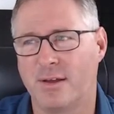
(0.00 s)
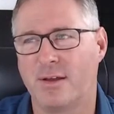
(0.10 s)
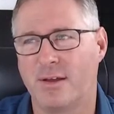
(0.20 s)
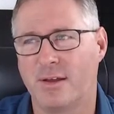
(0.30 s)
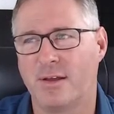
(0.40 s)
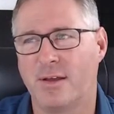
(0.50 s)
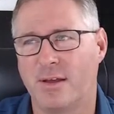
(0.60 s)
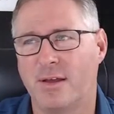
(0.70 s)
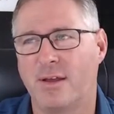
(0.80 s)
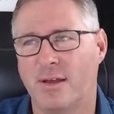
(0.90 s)
openings
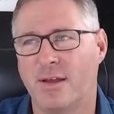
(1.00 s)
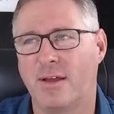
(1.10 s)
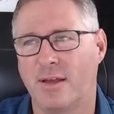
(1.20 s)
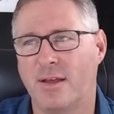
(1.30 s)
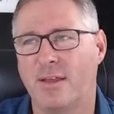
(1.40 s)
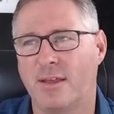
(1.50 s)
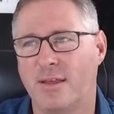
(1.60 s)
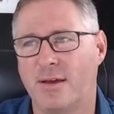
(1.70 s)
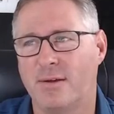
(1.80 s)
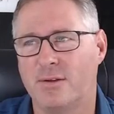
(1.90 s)
here, for your skylights or for
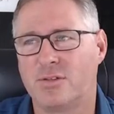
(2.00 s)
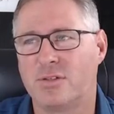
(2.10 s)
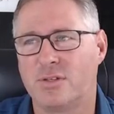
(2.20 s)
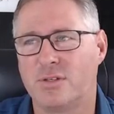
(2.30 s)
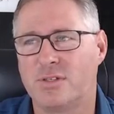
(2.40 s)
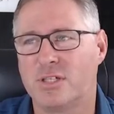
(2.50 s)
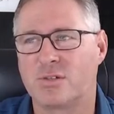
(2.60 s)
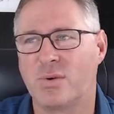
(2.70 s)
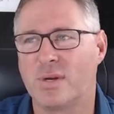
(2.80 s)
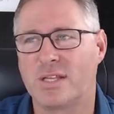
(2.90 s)
chimneys or whatever.
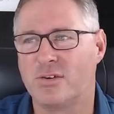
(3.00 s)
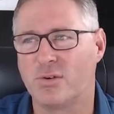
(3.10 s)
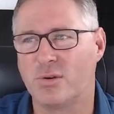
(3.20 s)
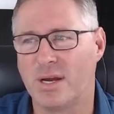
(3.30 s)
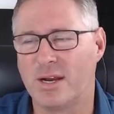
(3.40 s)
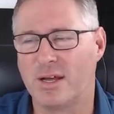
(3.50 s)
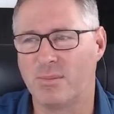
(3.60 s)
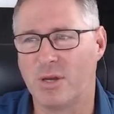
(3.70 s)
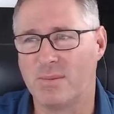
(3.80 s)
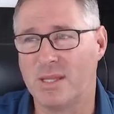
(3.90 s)
Just quickly draw another
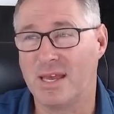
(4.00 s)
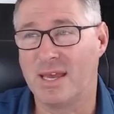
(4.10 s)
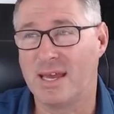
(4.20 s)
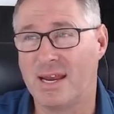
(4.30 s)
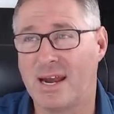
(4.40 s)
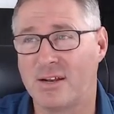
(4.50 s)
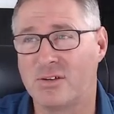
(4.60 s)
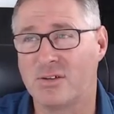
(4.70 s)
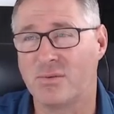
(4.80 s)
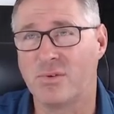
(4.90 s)
beam in there and add it
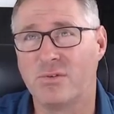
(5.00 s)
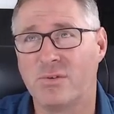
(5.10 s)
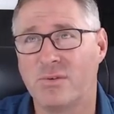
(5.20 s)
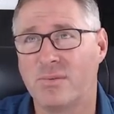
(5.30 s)
to the roof.